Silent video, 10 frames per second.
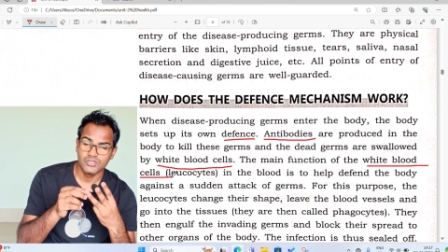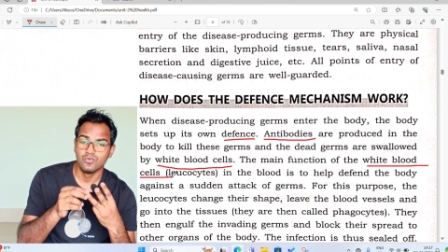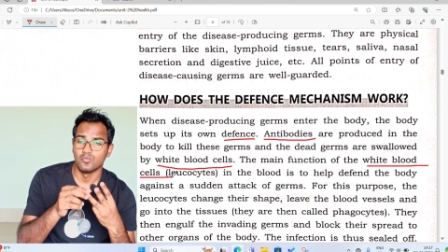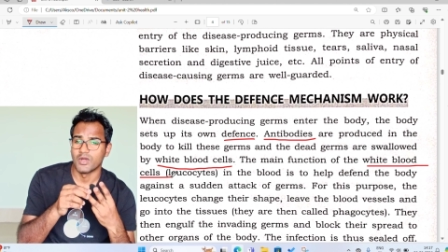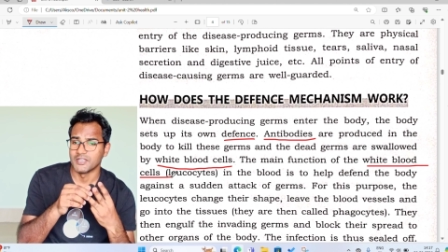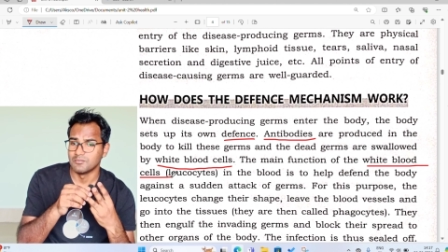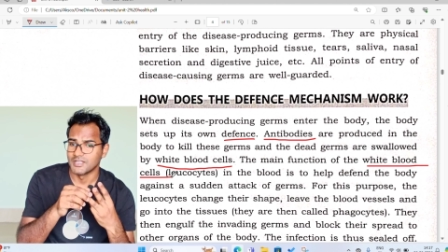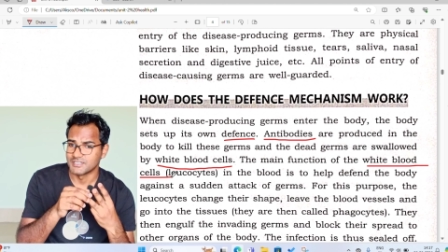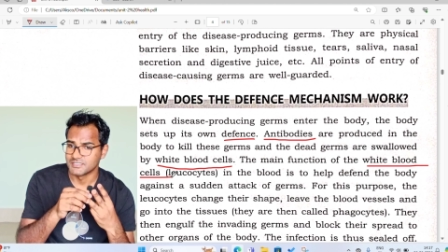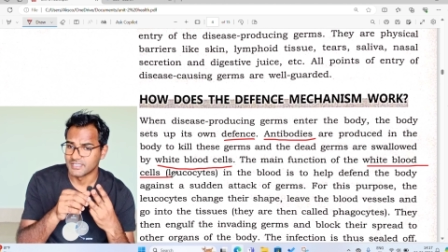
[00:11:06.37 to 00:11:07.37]
White
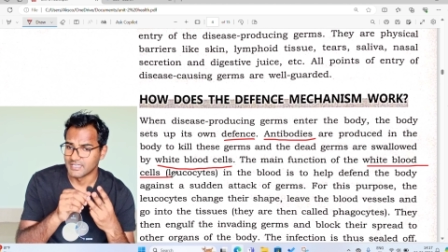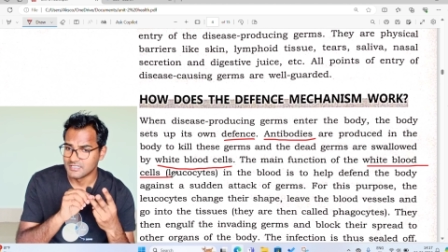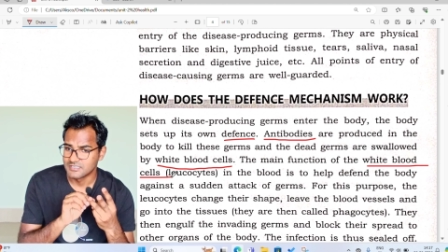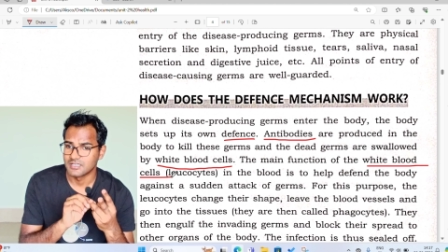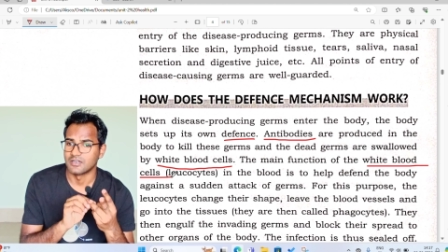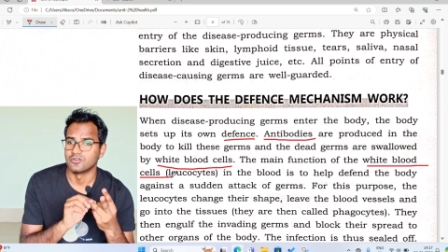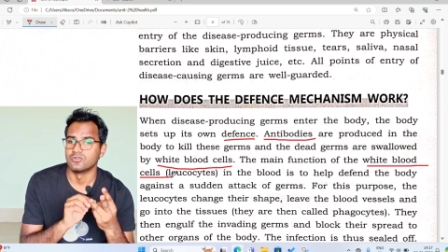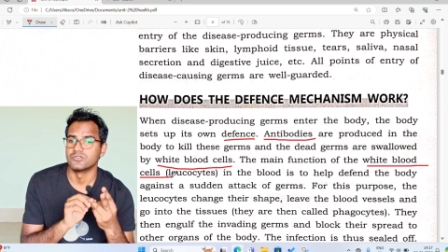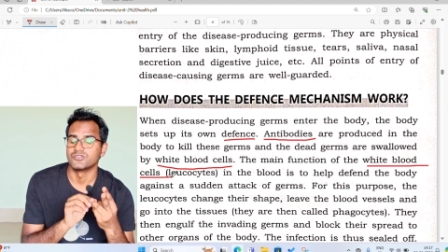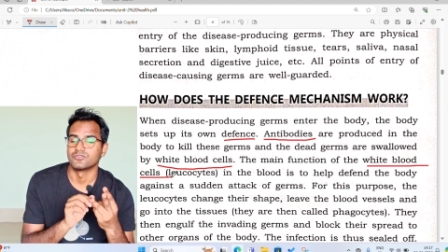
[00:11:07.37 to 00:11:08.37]
blood cells are
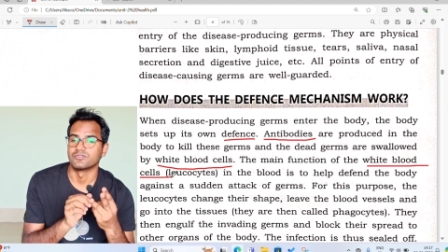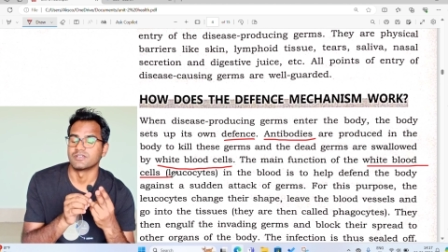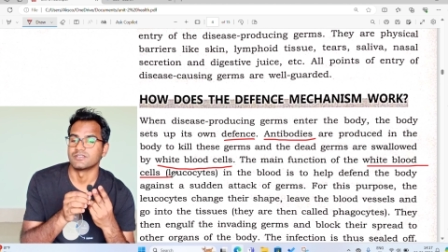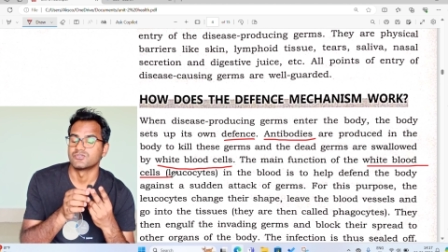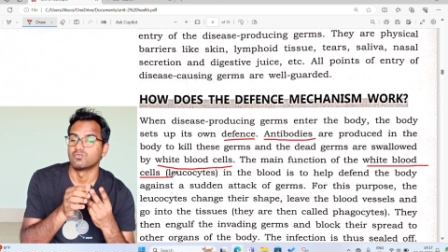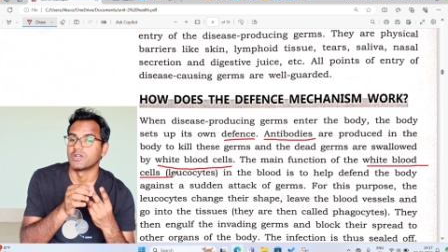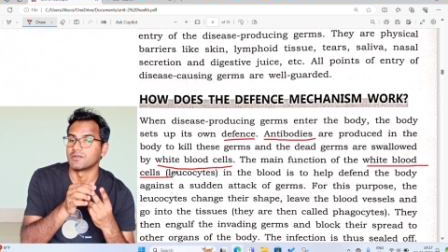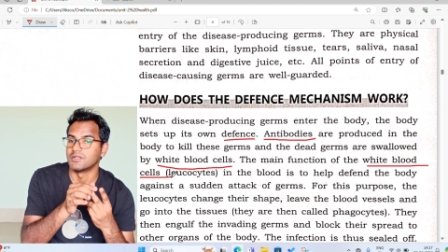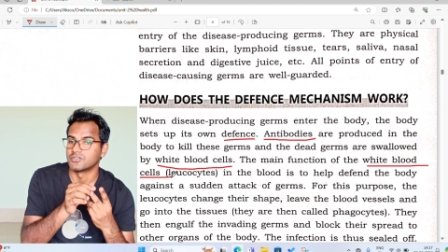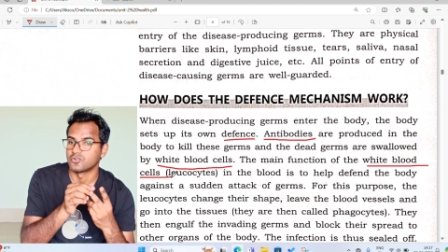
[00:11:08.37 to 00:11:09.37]
also known as
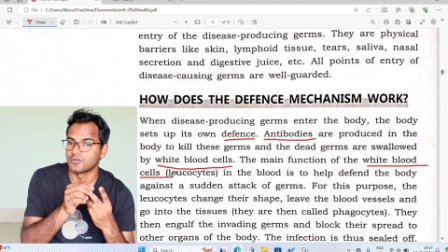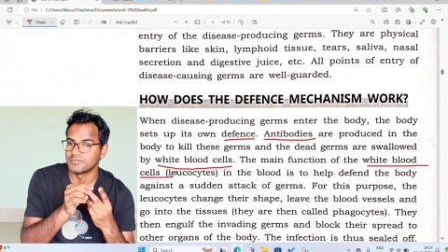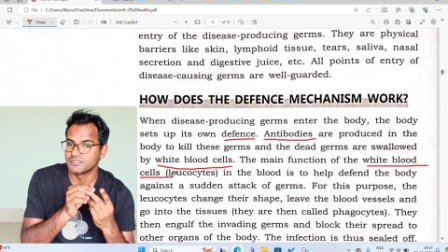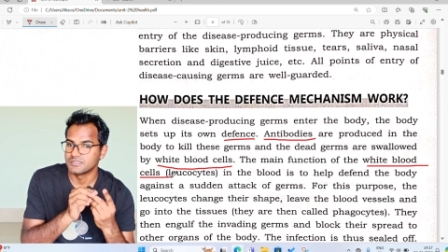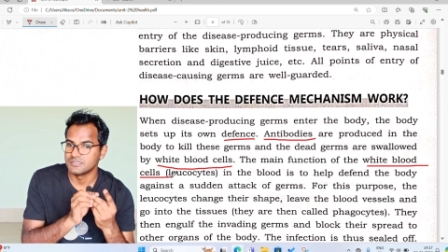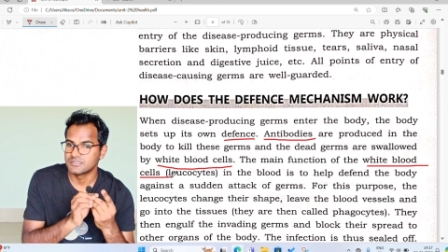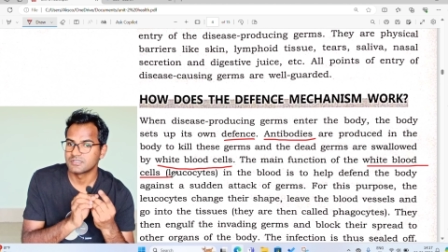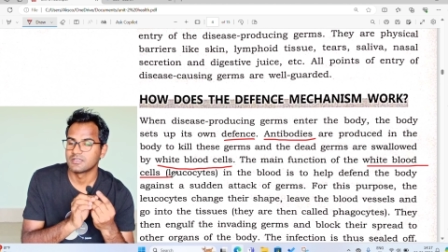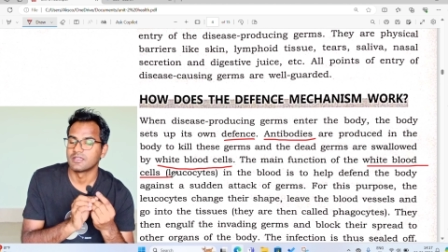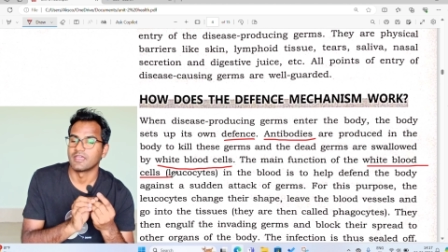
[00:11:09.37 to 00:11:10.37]
white blood
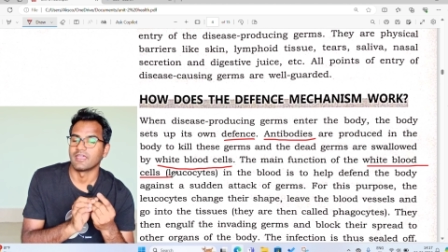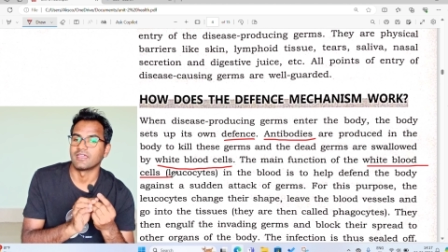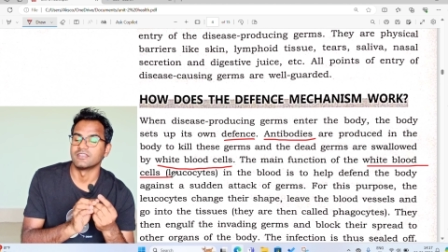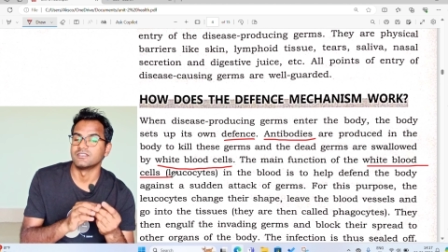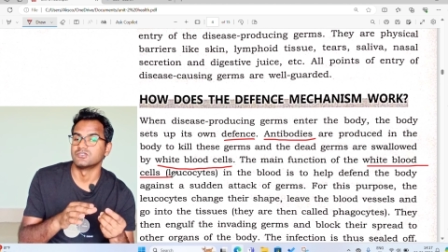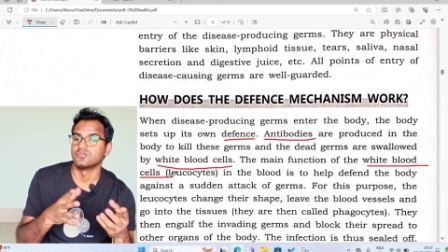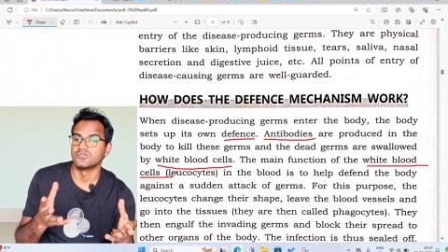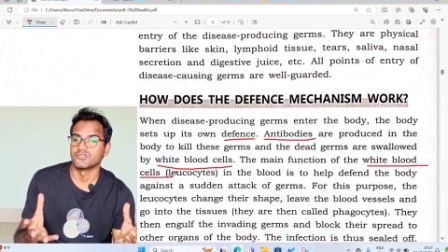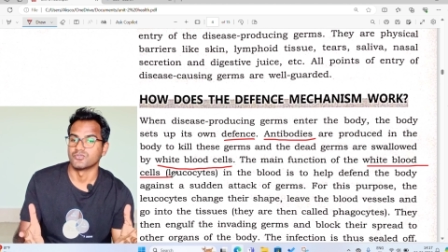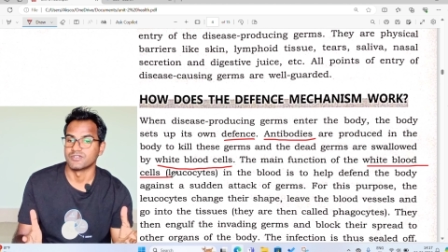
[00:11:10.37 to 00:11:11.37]
corpuscles, and it is
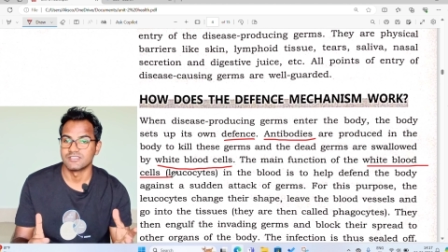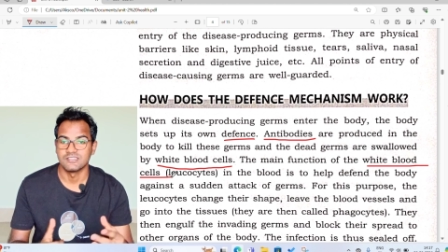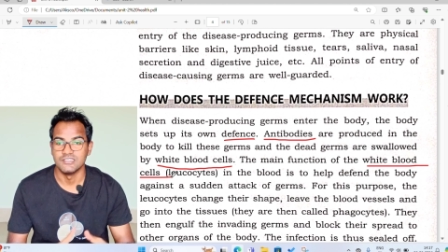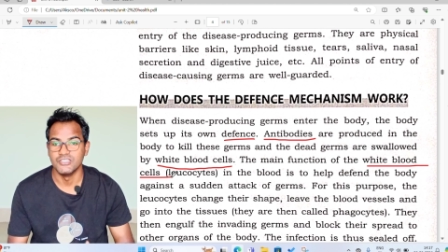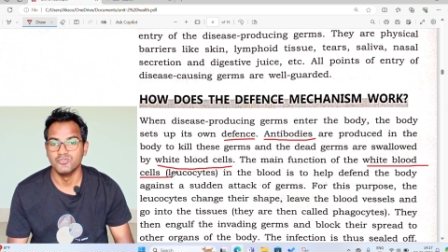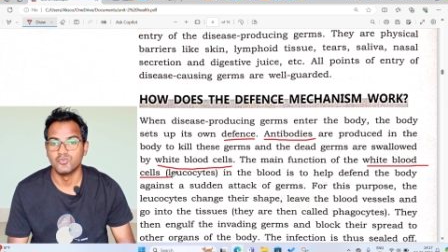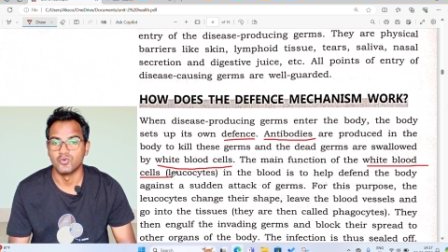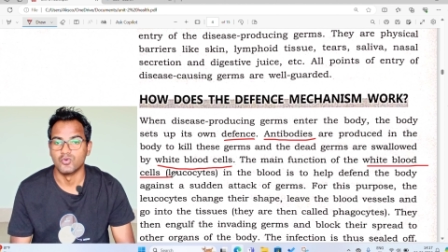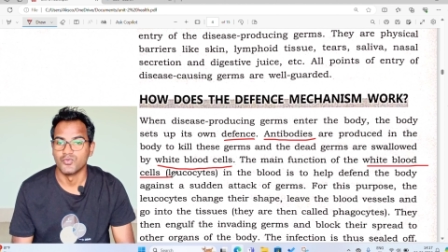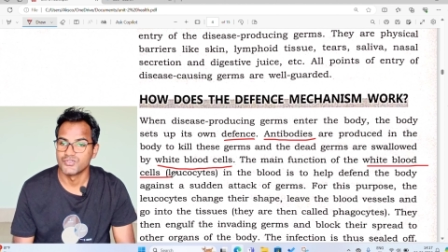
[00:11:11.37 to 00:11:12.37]
also known as
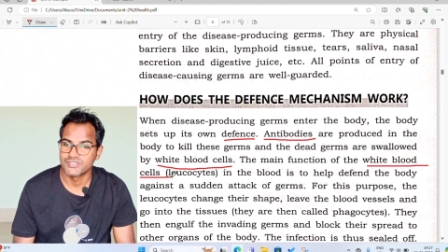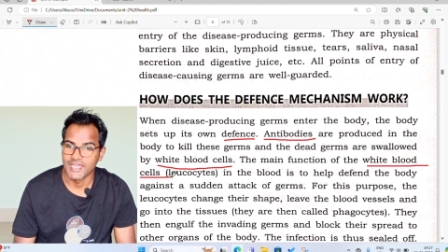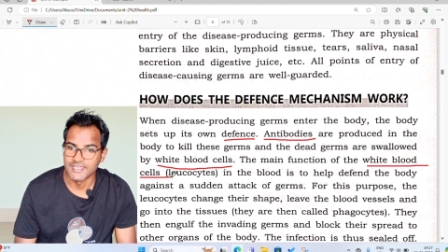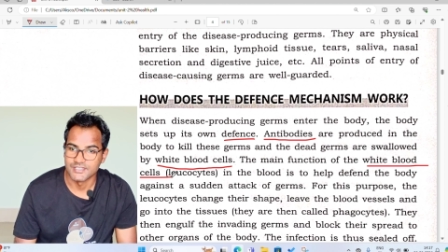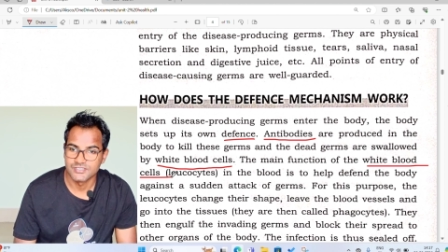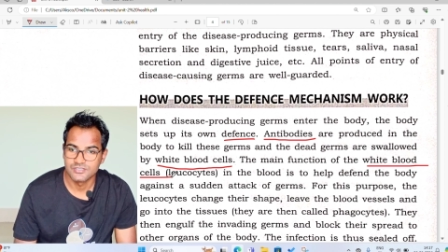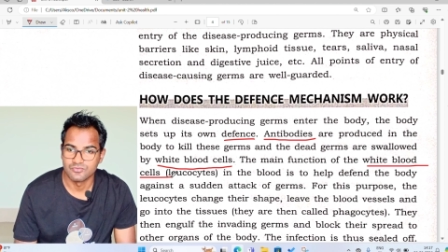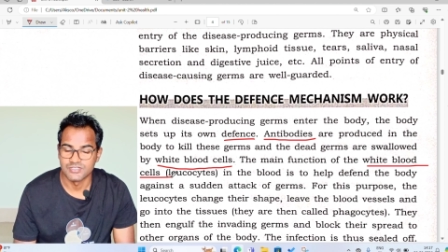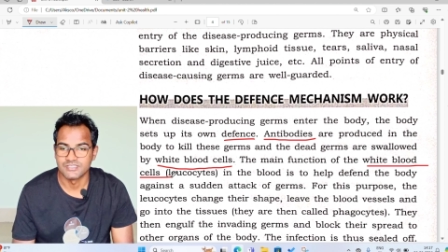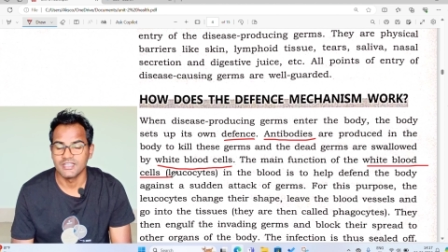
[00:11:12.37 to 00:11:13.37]
leukocytes.
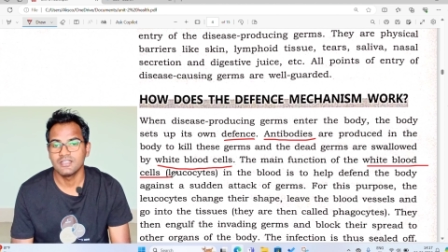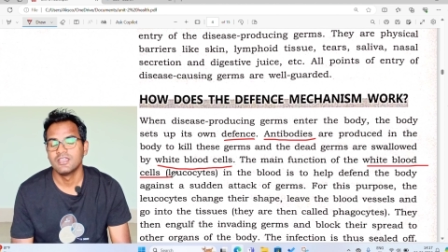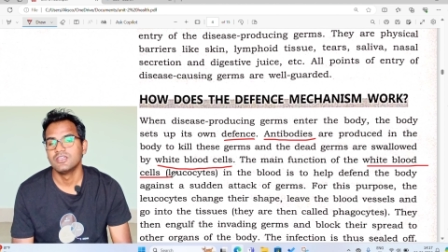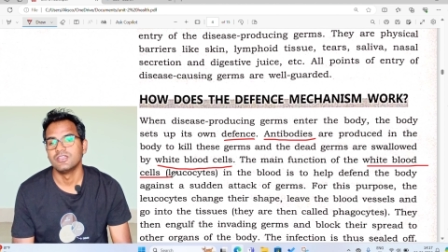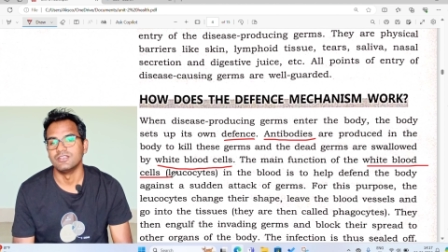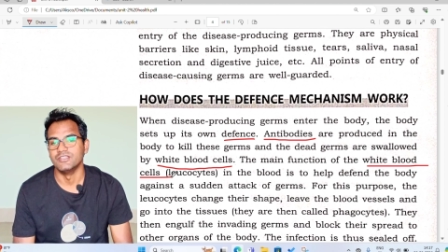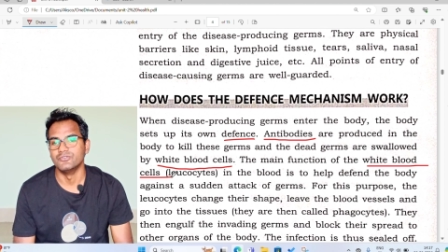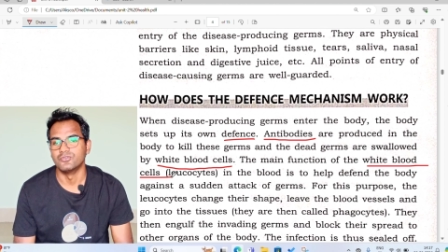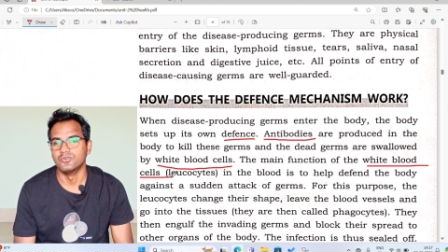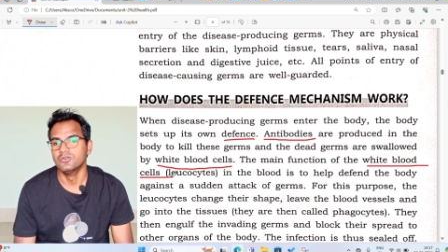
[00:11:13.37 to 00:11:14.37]
What is that?
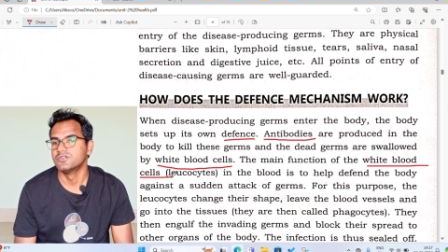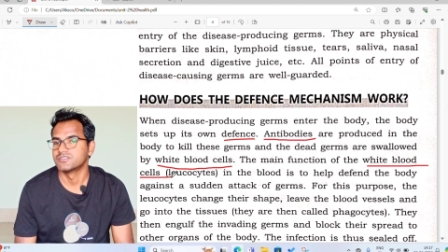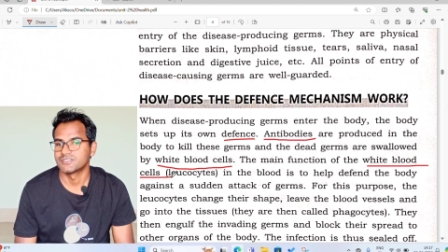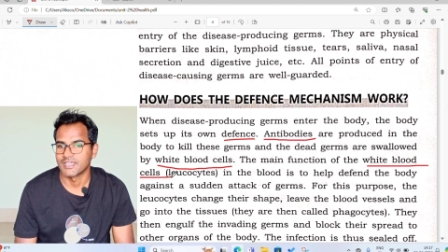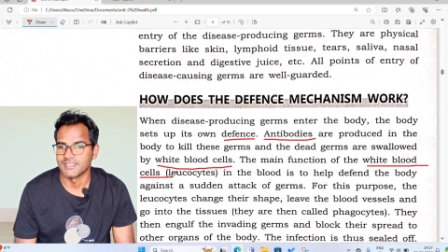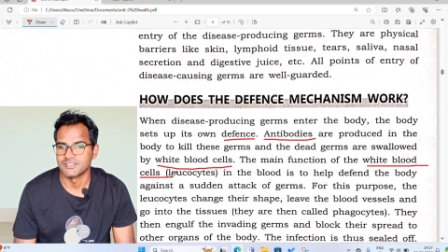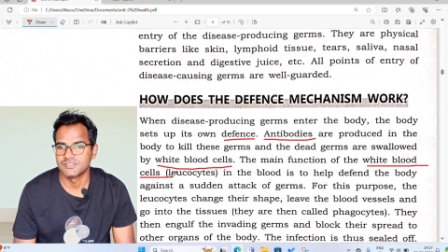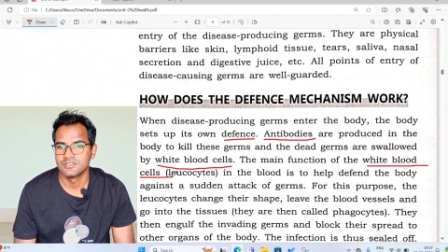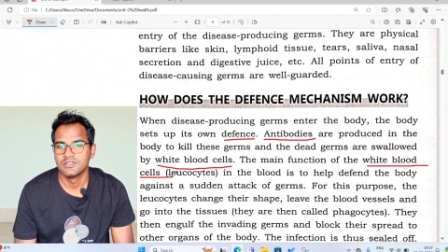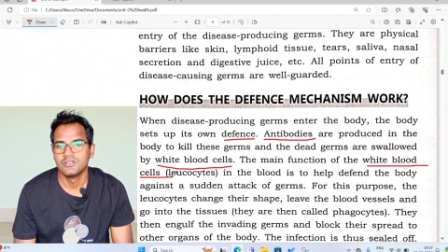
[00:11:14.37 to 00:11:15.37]
Leukocytes.